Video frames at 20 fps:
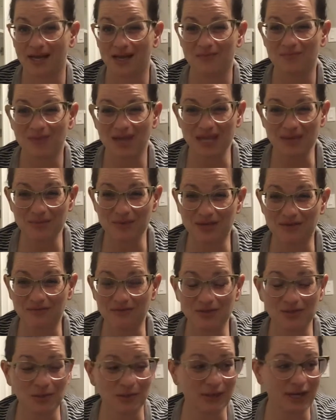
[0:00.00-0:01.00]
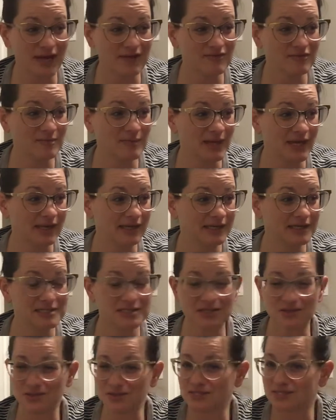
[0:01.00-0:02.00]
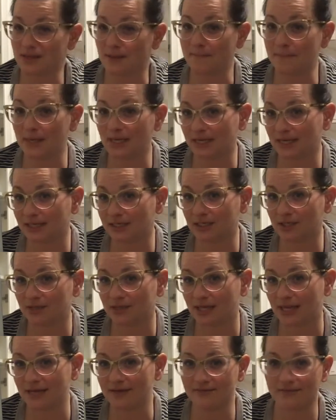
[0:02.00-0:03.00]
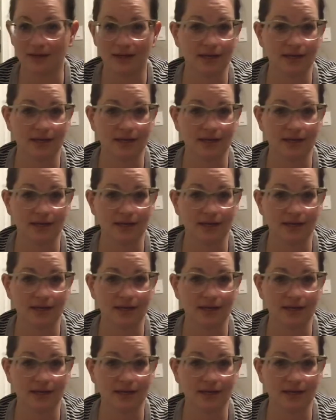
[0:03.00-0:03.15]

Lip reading: Maybe if you don't have a pet, is there somebody in your life